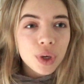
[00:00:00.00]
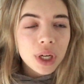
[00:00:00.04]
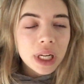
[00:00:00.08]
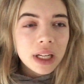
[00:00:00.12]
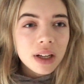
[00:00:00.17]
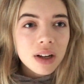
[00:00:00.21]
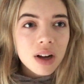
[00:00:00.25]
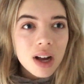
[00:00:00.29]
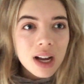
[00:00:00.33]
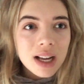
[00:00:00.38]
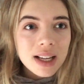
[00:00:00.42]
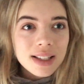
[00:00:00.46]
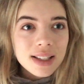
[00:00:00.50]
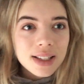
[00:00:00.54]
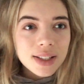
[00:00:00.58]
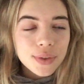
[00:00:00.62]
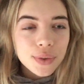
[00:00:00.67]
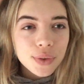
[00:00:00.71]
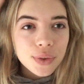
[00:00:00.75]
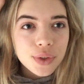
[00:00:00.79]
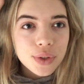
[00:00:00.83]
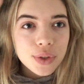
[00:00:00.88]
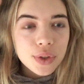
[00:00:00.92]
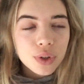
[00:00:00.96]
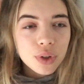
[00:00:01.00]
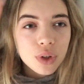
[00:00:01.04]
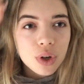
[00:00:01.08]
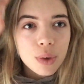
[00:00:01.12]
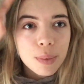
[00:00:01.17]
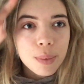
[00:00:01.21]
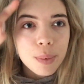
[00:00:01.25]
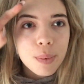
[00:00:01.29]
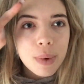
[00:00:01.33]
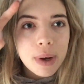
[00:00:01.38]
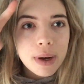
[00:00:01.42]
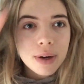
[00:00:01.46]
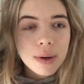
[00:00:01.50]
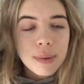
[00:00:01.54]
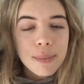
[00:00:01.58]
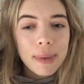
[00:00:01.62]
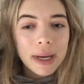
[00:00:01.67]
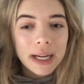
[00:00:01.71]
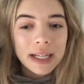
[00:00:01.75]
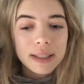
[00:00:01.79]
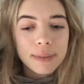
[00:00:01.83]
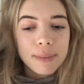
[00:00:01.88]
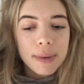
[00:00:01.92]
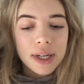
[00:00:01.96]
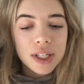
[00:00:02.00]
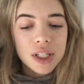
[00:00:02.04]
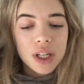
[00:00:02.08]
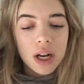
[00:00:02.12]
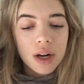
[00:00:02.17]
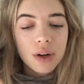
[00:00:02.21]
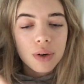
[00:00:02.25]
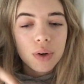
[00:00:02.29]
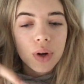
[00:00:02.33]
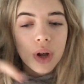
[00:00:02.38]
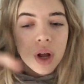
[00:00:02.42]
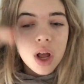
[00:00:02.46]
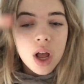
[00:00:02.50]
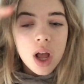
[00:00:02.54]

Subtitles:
morning, guys. It's forensics.com and welcome back to my channel.